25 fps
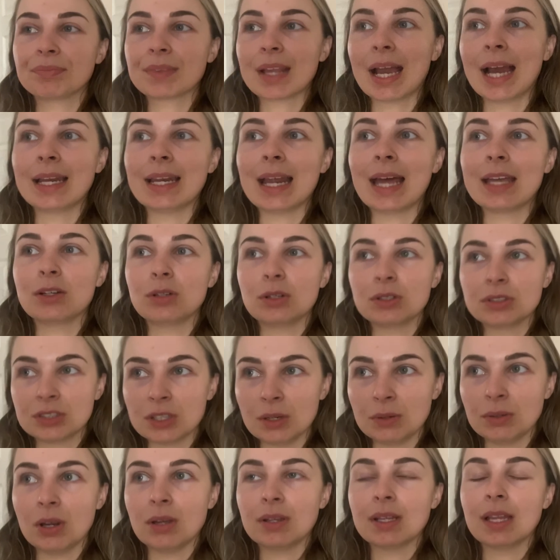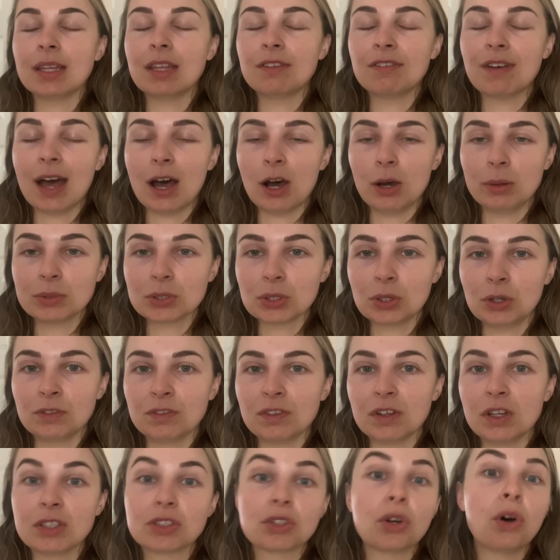And I also know that they've helped
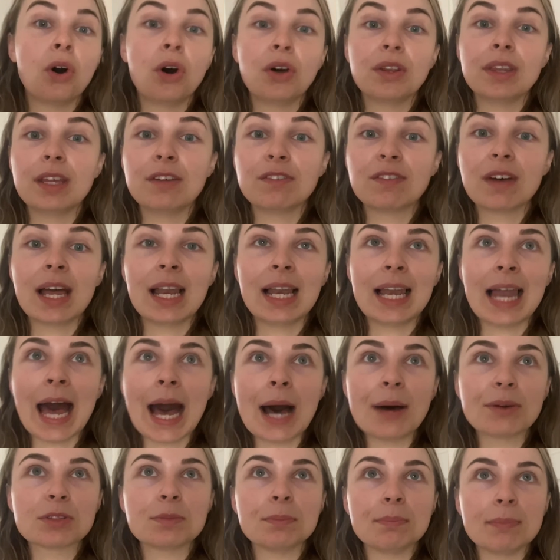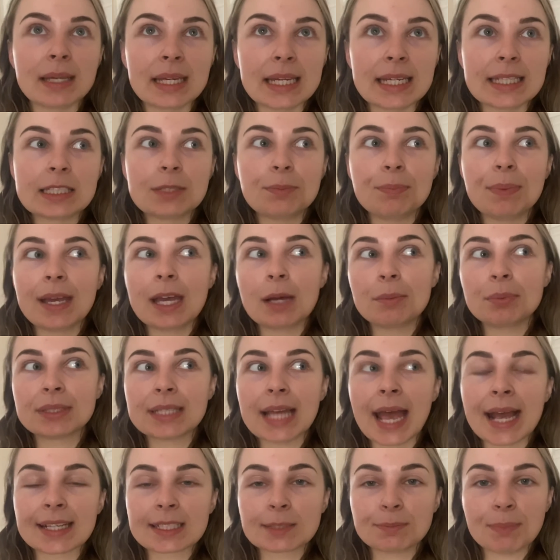others, or they've allowed me to be able
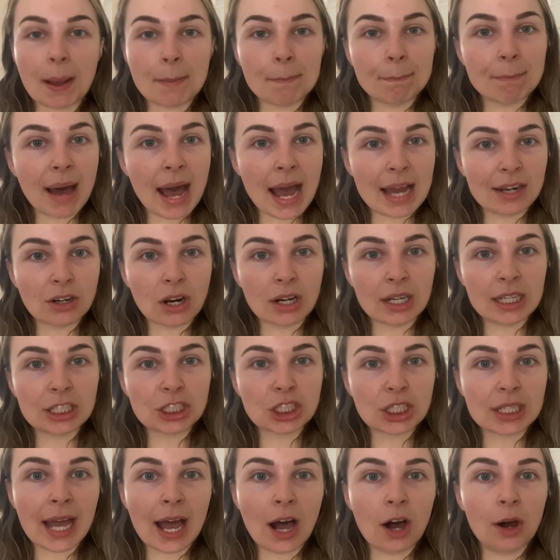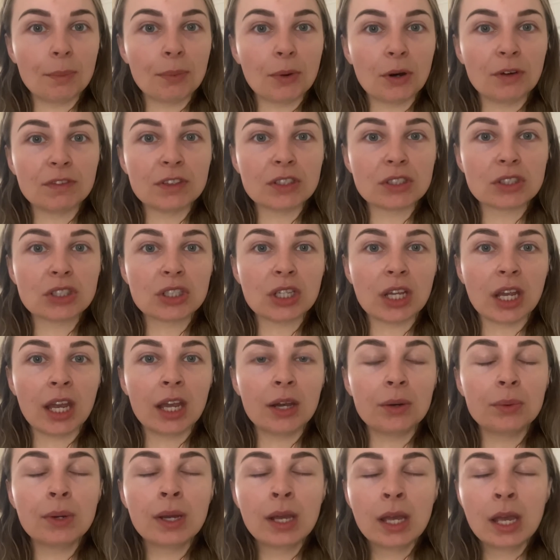to expand my knowledge and help others
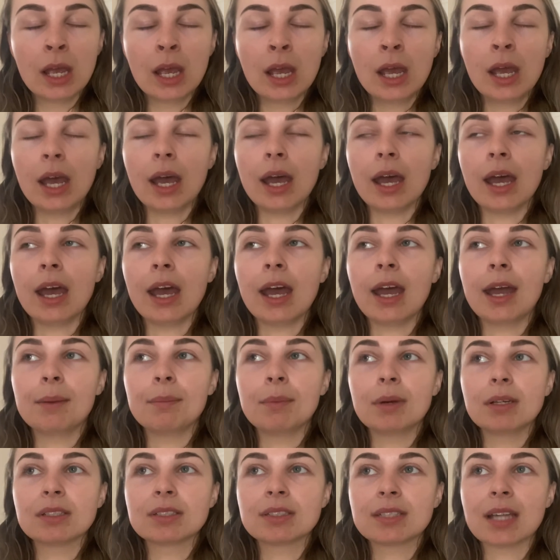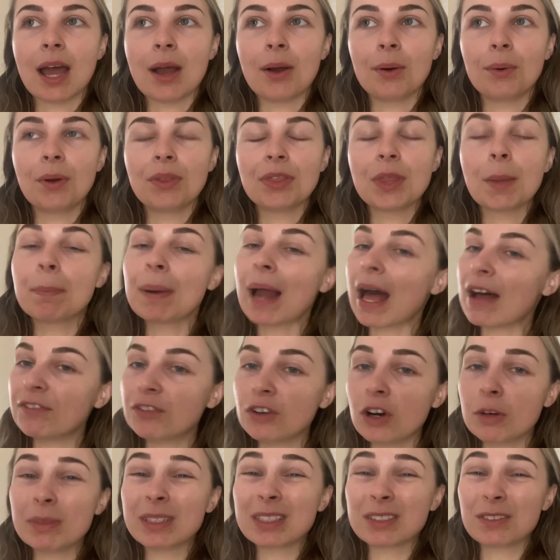too. So the
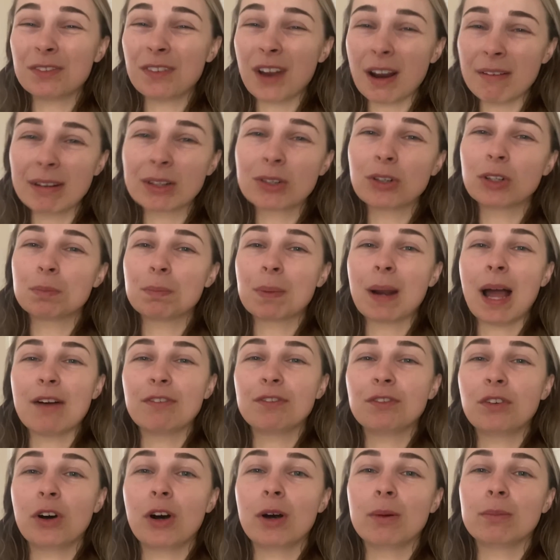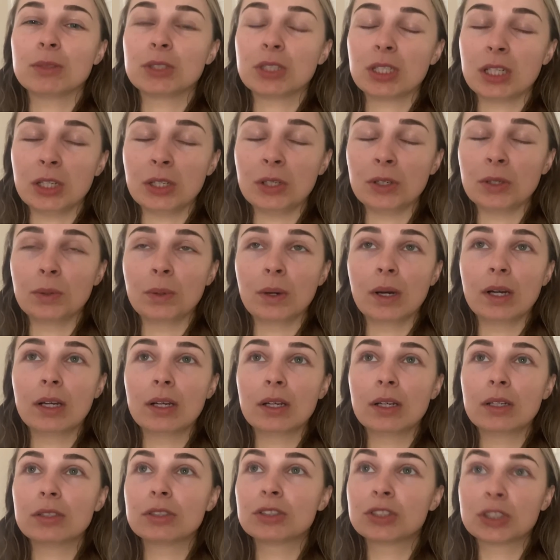platform is a very good platform to
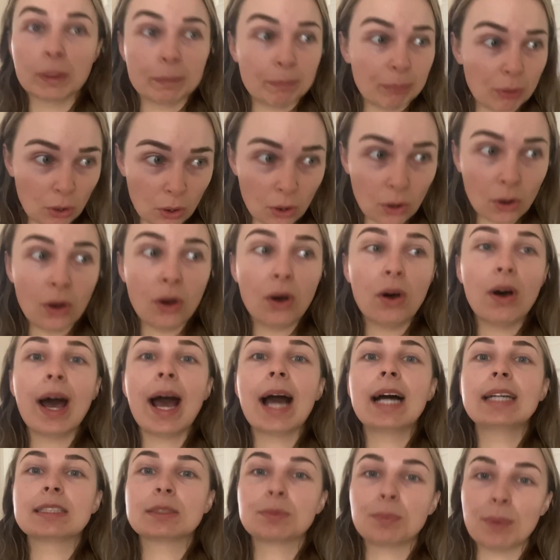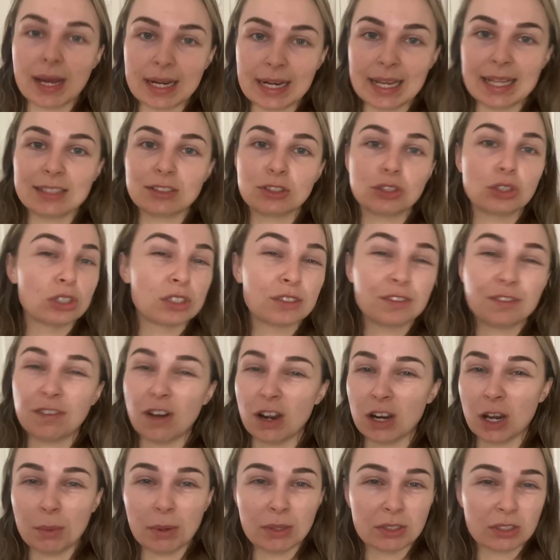support as well as just
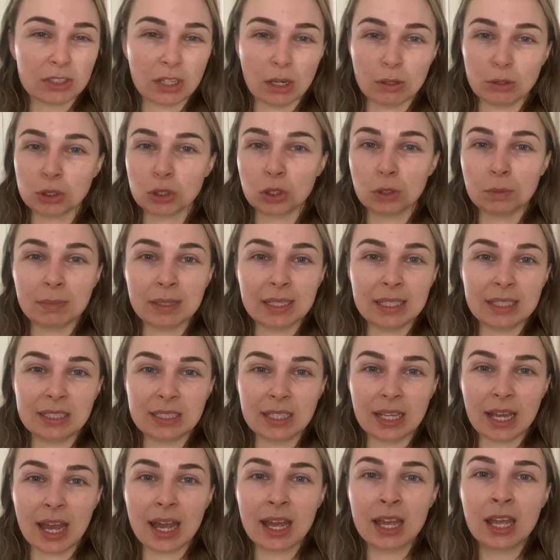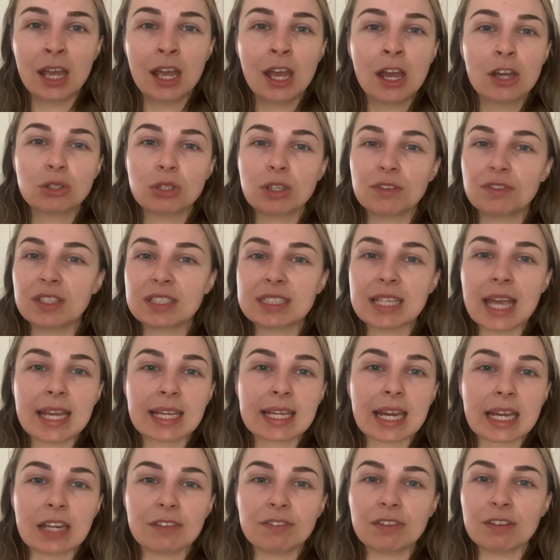follow on social media. So if you
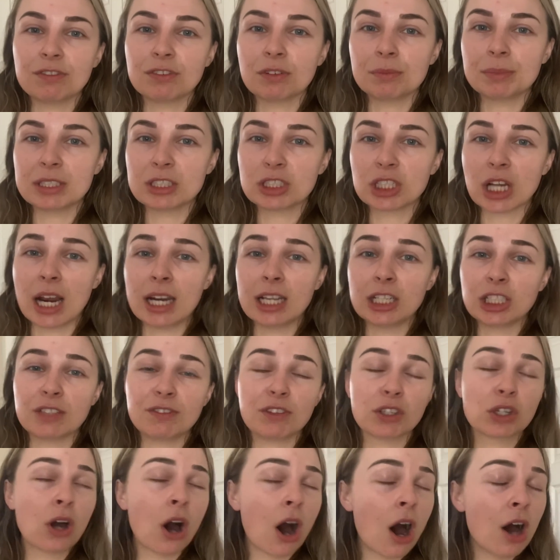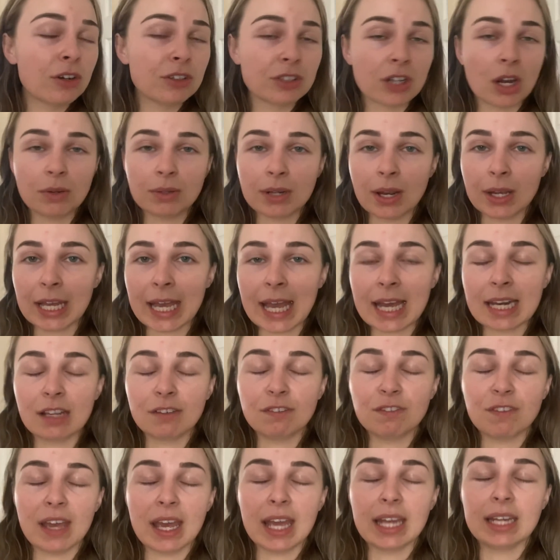take anything from this challenge, if you can't donate
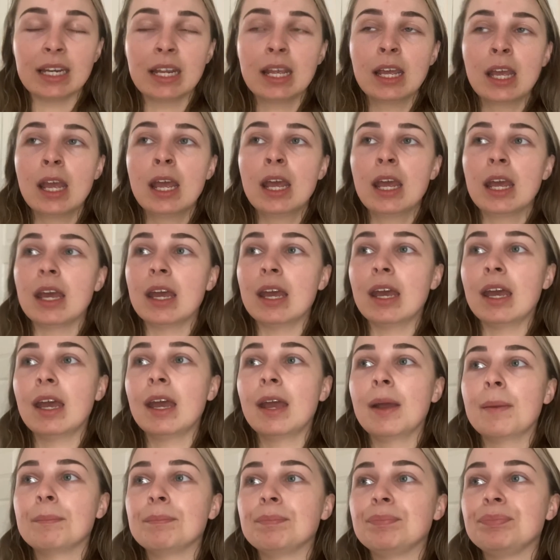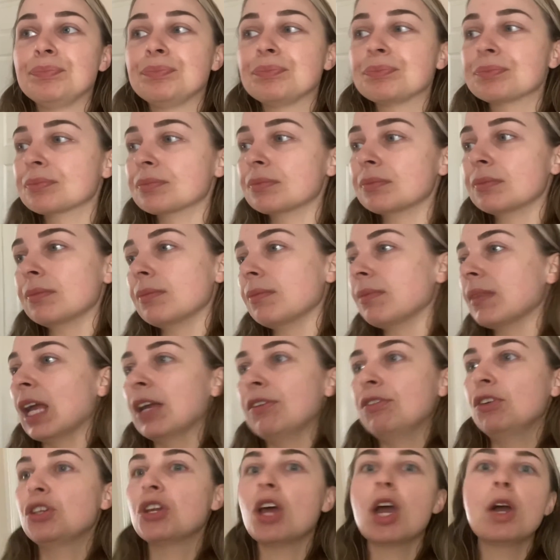anything,
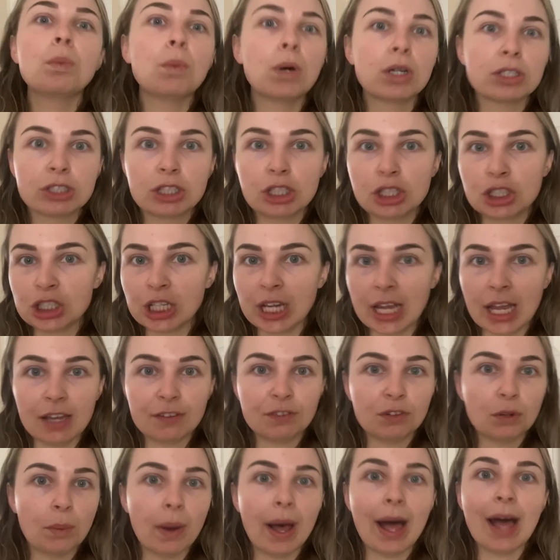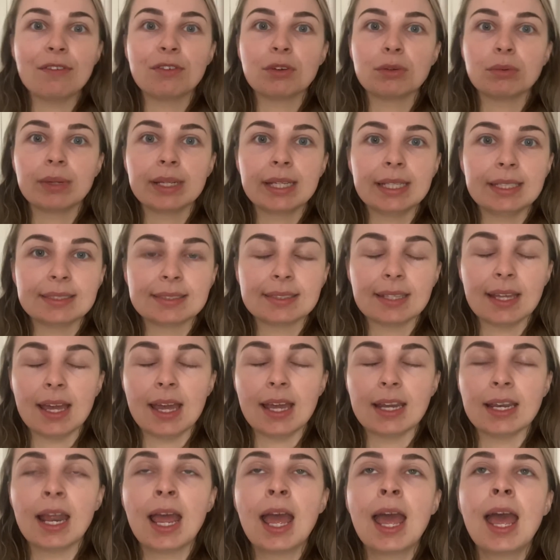if you don't want to share for whatever
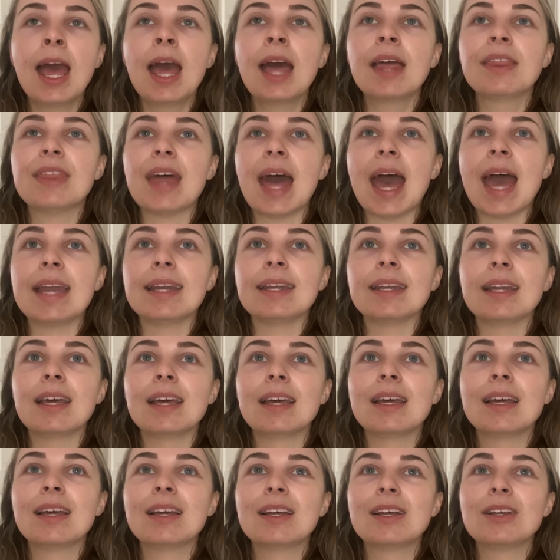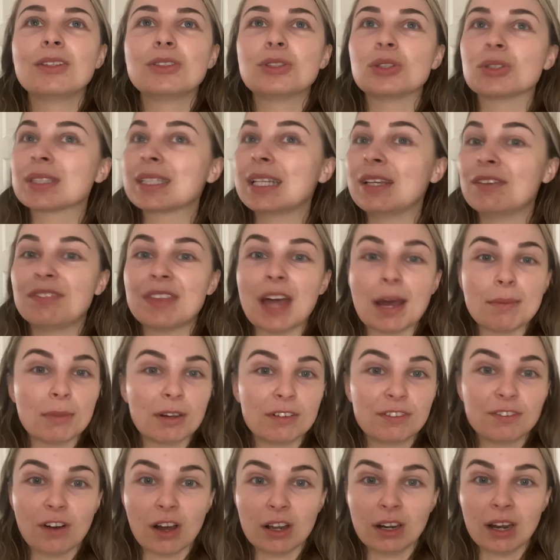reason, then just give them a
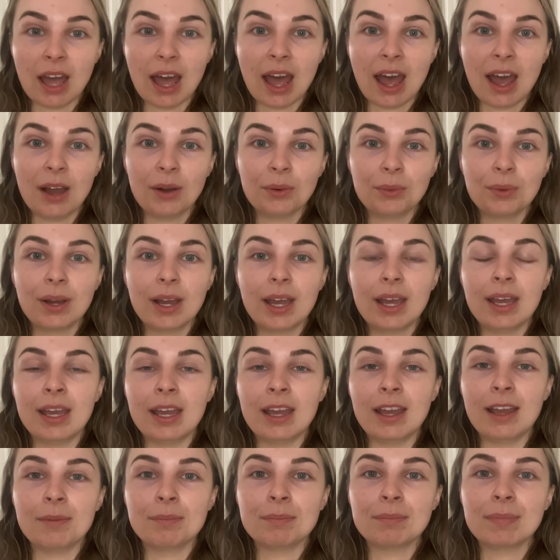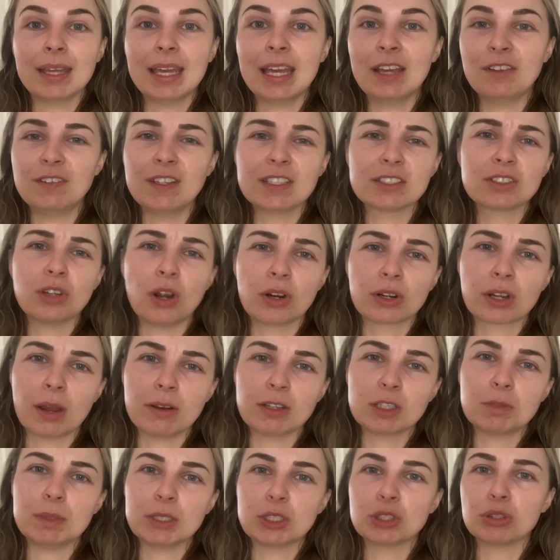follow, if it's not
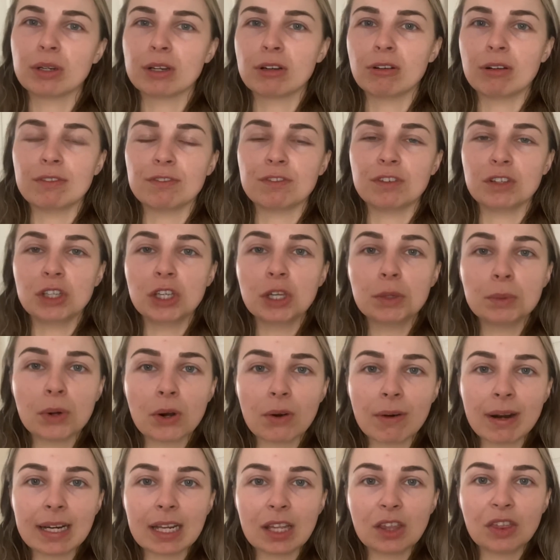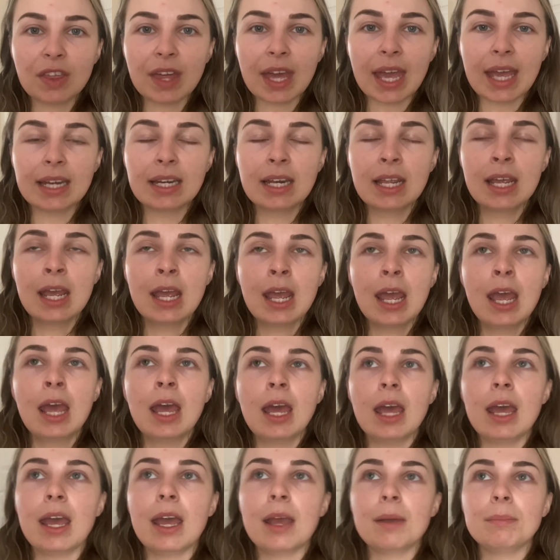going to be triggering for you or anything,
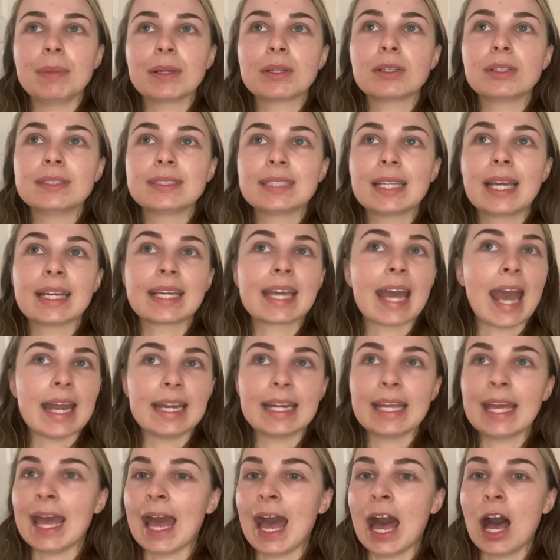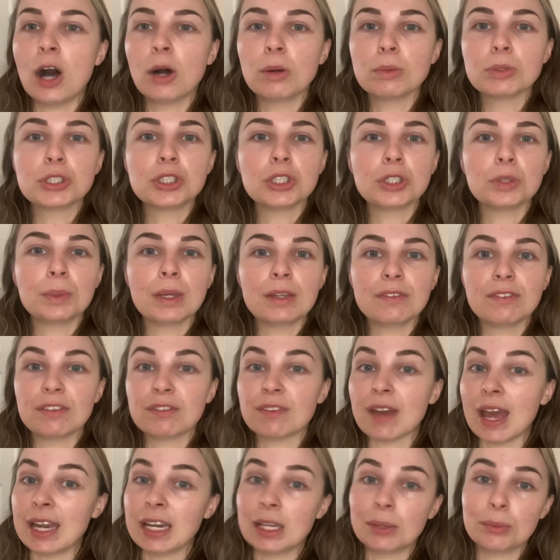because again, it helps you with,
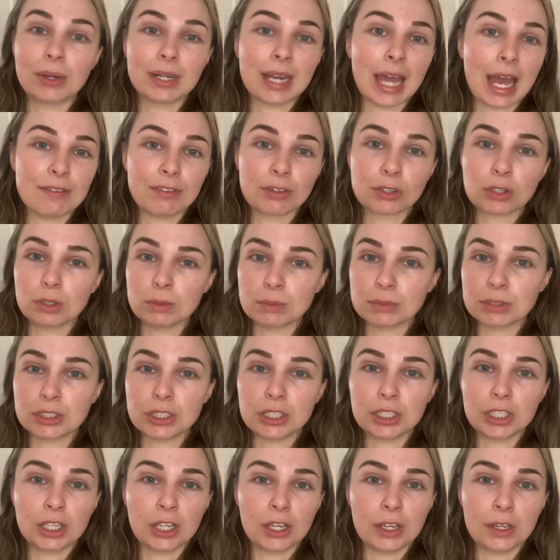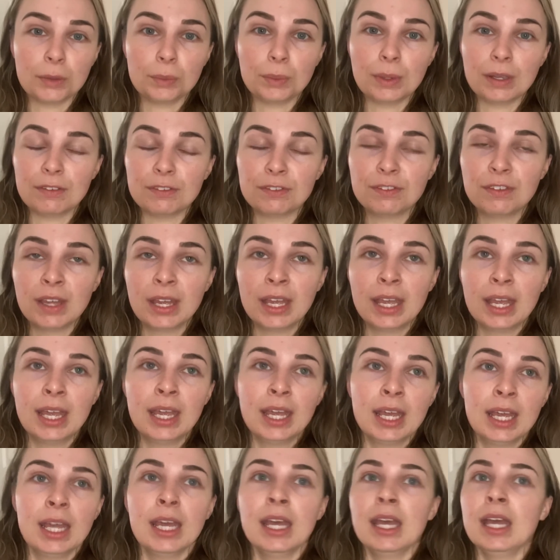if anyone ever comes to you with
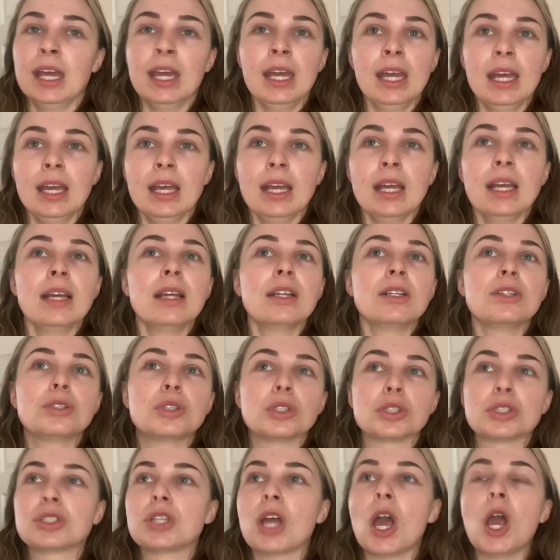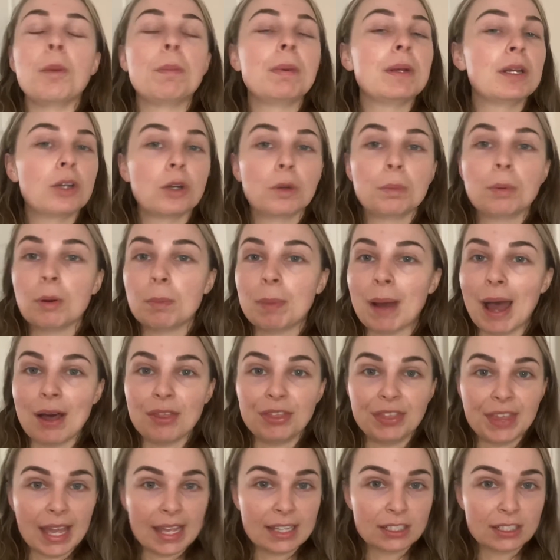just opening up about their